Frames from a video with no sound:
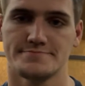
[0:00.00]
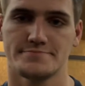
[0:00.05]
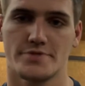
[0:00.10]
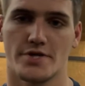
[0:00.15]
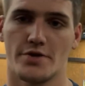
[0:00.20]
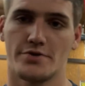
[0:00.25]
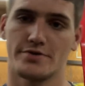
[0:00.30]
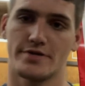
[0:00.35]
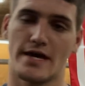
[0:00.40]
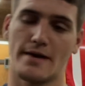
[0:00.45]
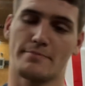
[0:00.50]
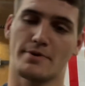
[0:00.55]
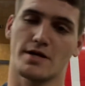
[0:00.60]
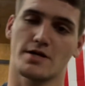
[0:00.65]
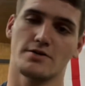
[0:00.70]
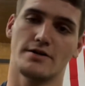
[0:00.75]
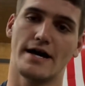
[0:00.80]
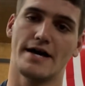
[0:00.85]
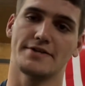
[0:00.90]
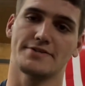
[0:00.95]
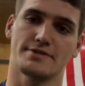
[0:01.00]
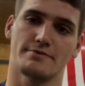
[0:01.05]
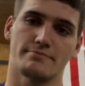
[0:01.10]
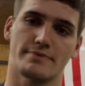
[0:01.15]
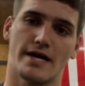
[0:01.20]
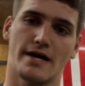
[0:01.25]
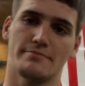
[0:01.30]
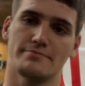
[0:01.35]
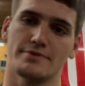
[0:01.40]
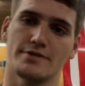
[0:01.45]
certain type of class
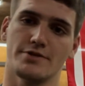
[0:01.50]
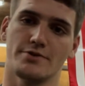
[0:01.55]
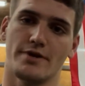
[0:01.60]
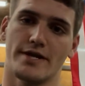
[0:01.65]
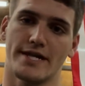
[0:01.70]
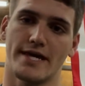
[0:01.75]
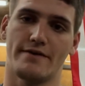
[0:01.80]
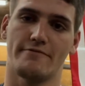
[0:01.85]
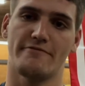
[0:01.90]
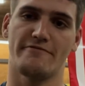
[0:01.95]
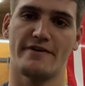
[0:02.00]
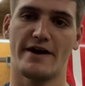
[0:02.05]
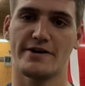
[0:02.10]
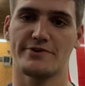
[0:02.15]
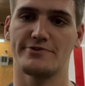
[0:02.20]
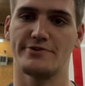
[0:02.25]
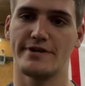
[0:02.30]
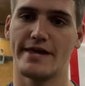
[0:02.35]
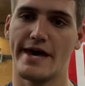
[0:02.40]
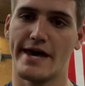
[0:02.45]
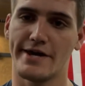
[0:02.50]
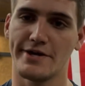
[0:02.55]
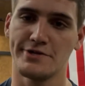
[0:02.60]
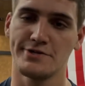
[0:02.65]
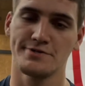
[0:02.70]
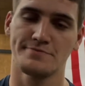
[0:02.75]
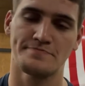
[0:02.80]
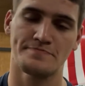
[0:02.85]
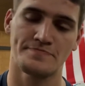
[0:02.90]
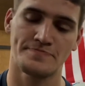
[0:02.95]
sometimes that you have to have a factory dash,
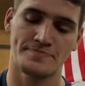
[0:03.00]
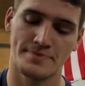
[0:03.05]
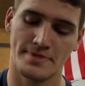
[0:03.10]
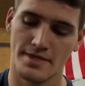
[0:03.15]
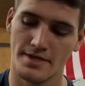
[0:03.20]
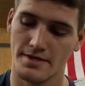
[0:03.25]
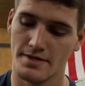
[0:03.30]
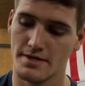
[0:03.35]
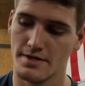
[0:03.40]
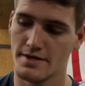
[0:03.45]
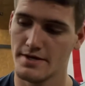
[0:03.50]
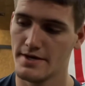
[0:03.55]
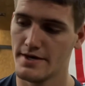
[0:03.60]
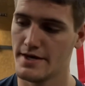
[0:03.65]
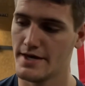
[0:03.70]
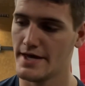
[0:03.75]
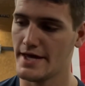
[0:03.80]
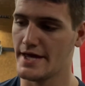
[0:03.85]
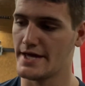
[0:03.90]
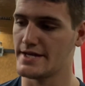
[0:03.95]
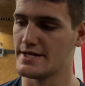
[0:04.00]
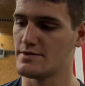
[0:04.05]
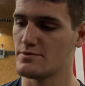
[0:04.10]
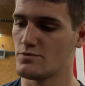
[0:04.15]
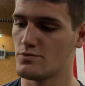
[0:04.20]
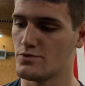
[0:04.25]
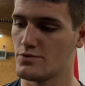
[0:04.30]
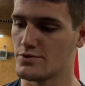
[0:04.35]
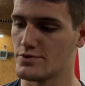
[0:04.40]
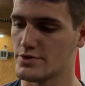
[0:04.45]
and it
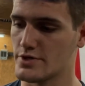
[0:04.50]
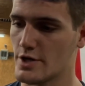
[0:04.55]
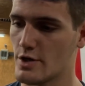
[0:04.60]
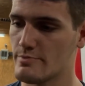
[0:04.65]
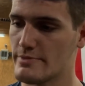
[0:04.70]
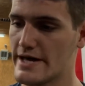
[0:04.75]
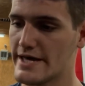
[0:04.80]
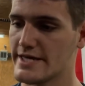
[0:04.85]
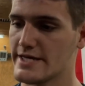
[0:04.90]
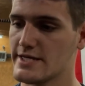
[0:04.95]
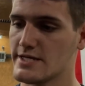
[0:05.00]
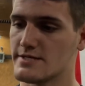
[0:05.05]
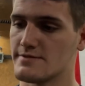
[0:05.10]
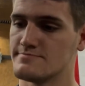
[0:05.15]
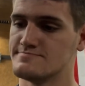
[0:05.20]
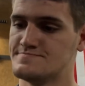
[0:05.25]
wouldn't go back in.